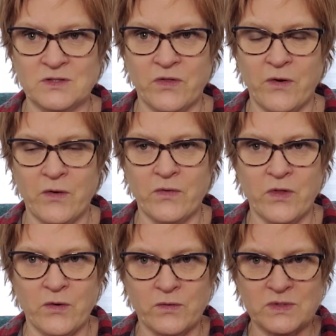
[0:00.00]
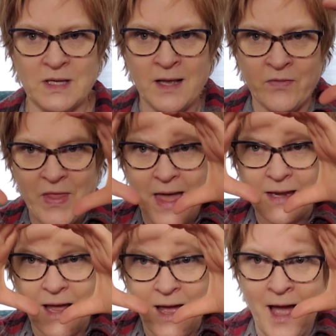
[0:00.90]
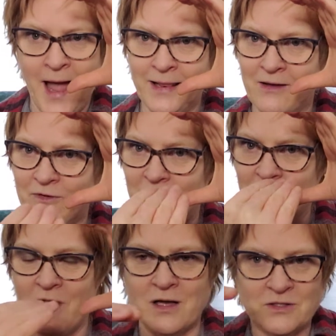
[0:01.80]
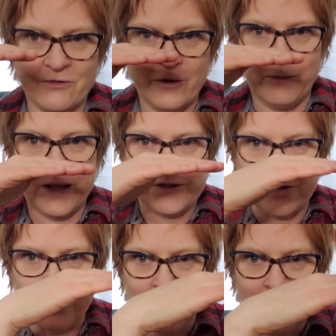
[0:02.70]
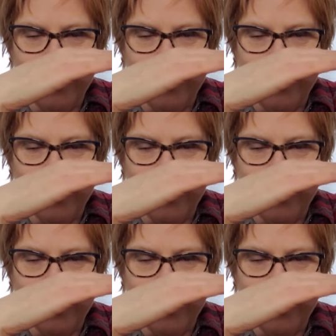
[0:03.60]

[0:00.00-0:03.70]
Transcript: So there's that high level of claustrophobia as you're